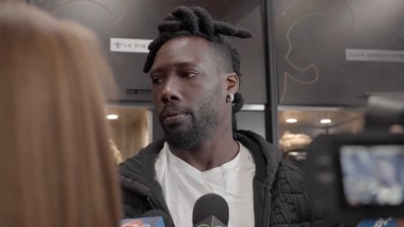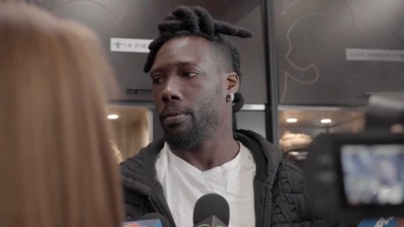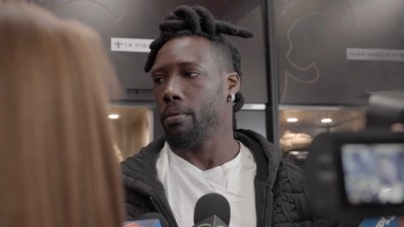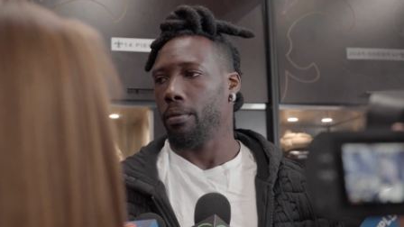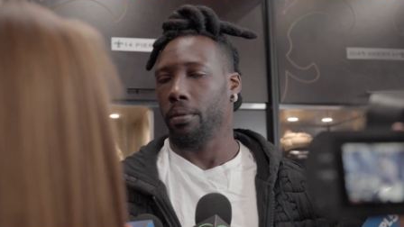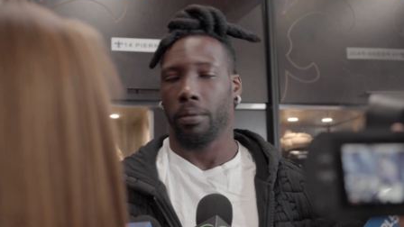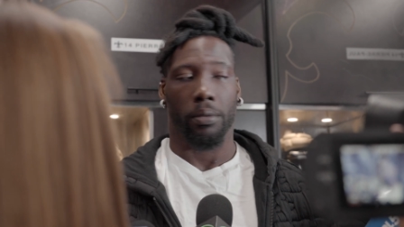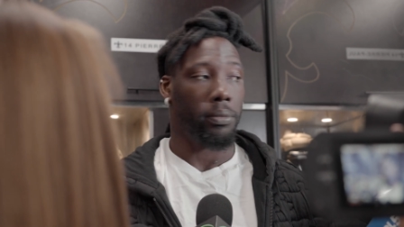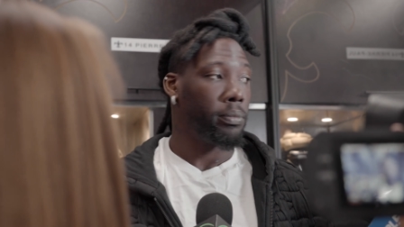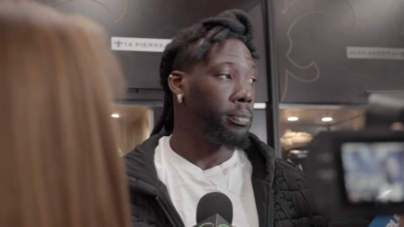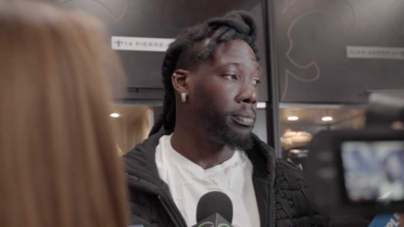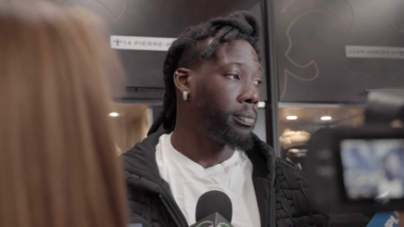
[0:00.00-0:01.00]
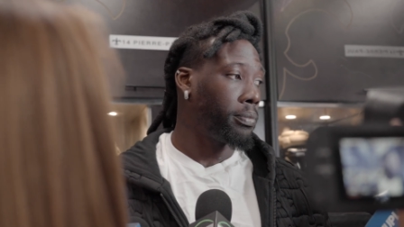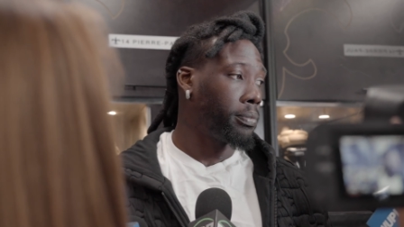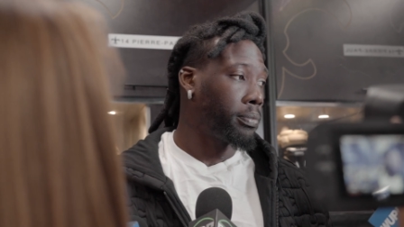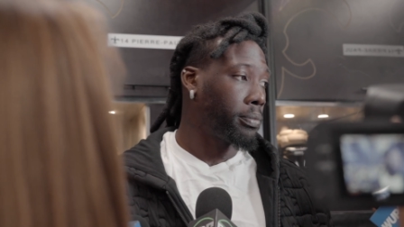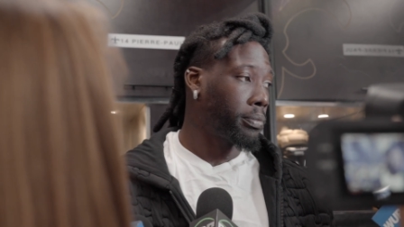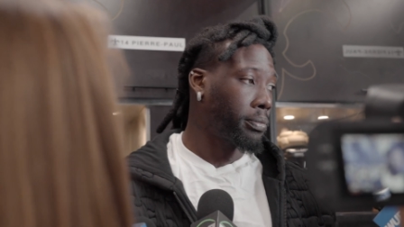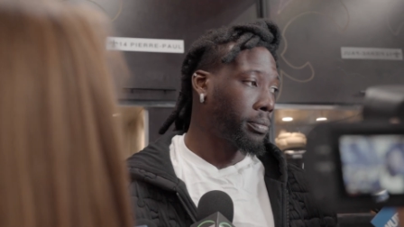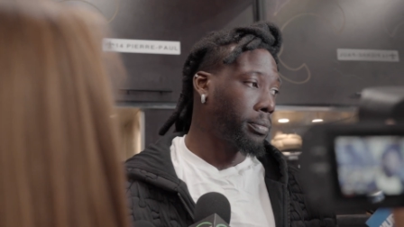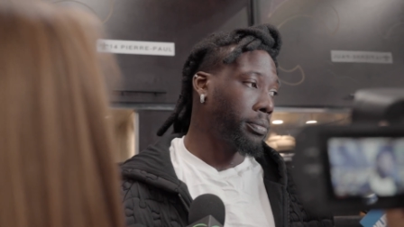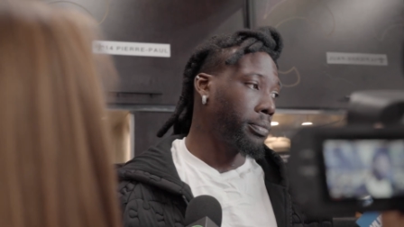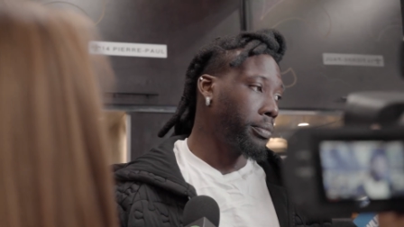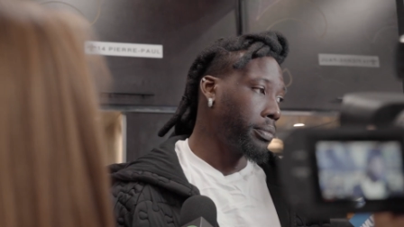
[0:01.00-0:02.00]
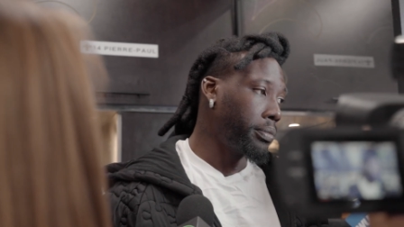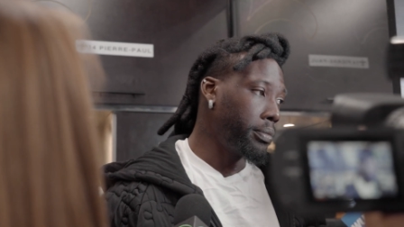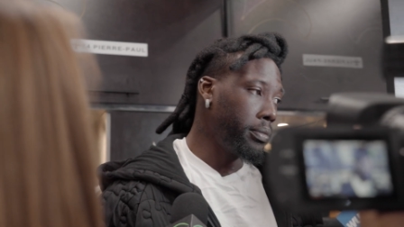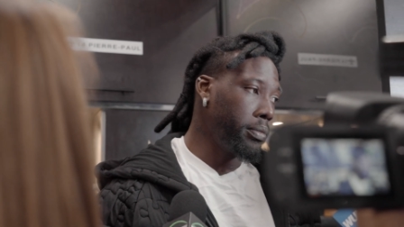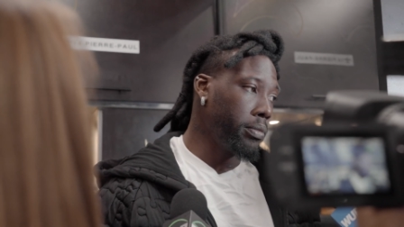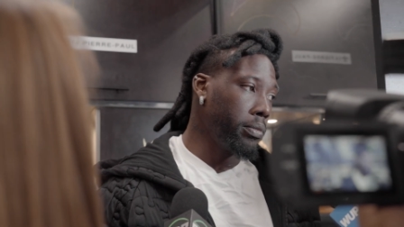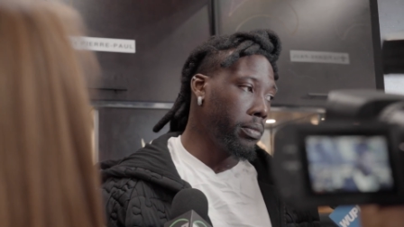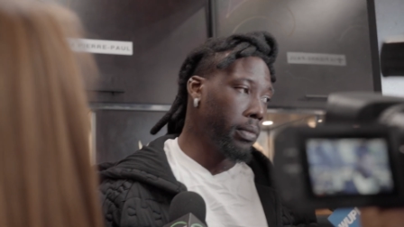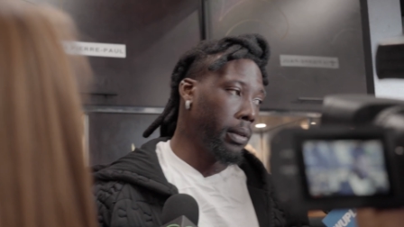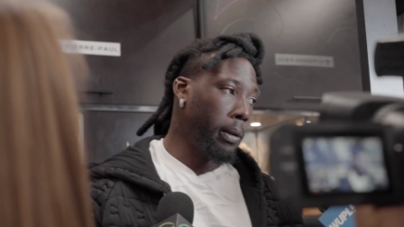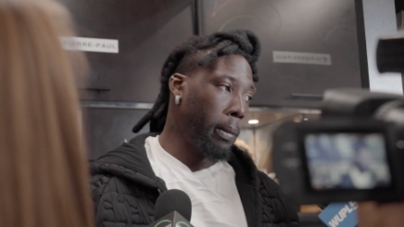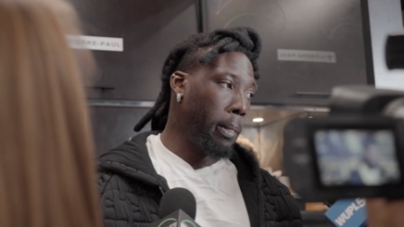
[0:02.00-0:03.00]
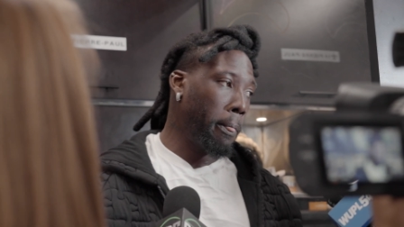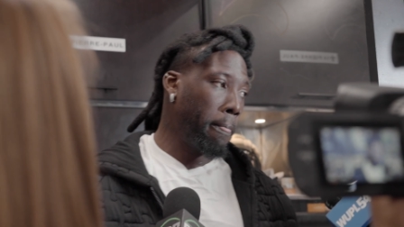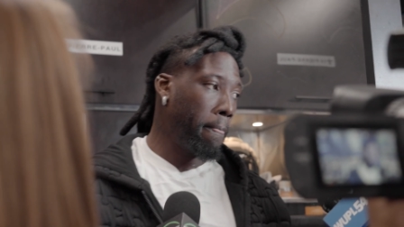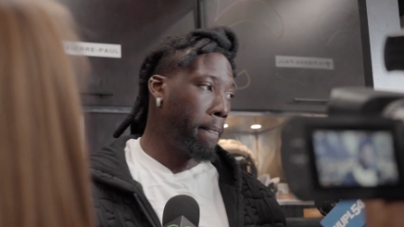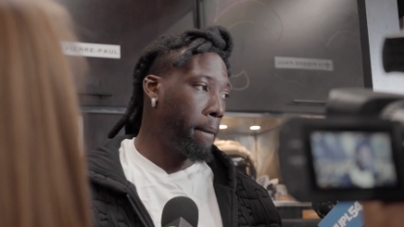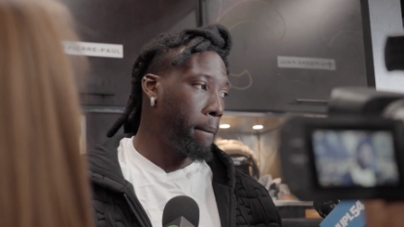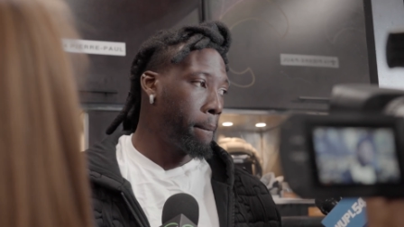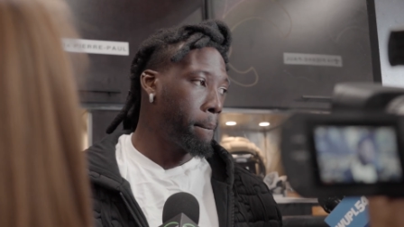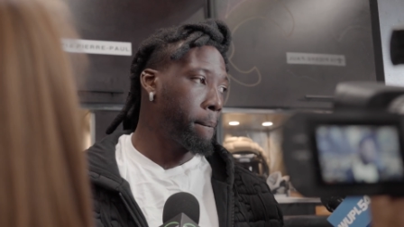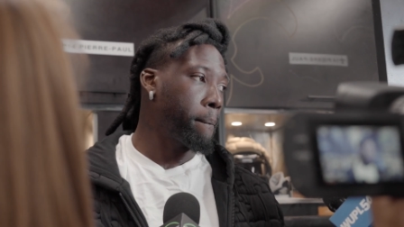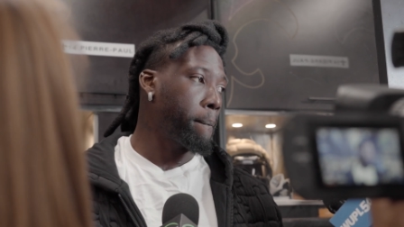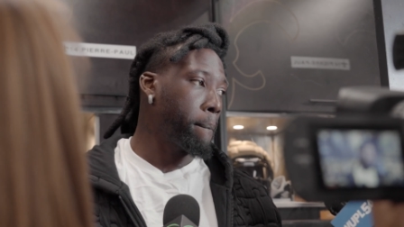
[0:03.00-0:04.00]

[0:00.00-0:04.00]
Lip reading: When you say you can bring a lot to this team only has like 18 sacks.